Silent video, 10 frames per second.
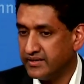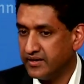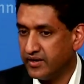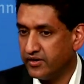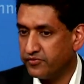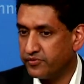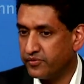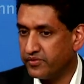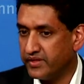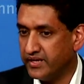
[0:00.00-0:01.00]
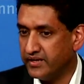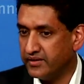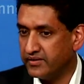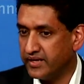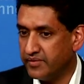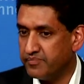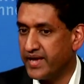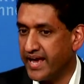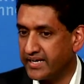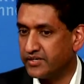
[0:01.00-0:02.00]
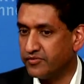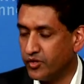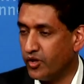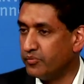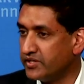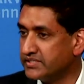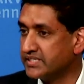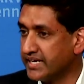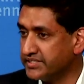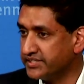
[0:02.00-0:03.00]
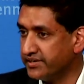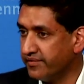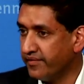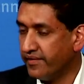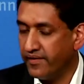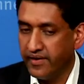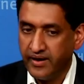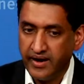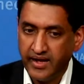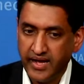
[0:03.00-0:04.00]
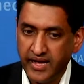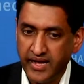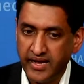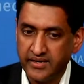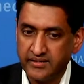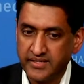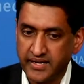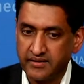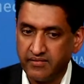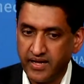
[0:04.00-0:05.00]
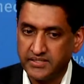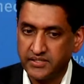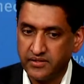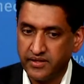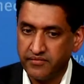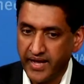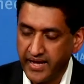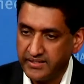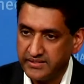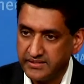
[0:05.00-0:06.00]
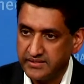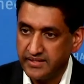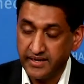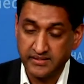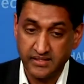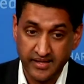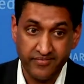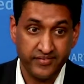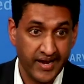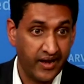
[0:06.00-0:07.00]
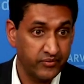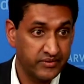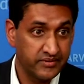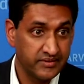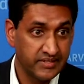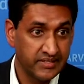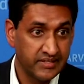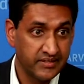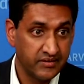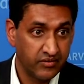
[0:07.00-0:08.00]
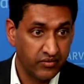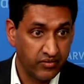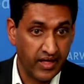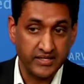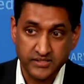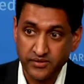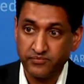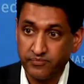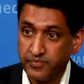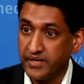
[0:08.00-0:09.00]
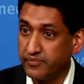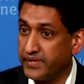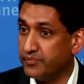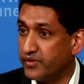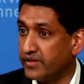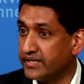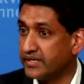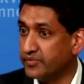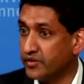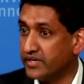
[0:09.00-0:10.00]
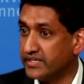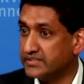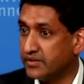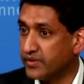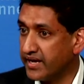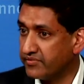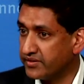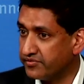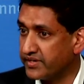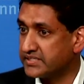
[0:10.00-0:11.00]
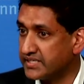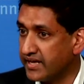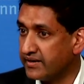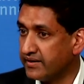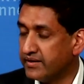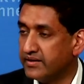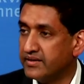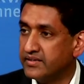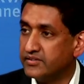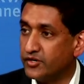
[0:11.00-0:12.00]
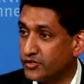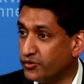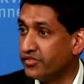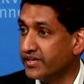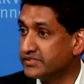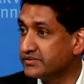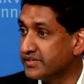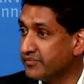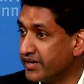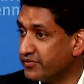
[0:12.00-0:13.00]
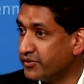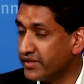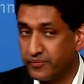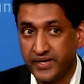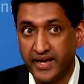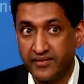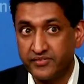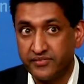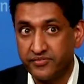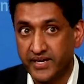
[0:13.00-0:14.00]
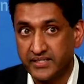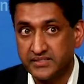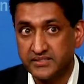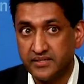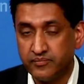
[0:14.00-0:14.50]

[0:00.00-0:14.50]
of the impact of globalization and technological advance that has left out lots of people and communities, and we have to fix that. There are two things, in my view, that we have to fix.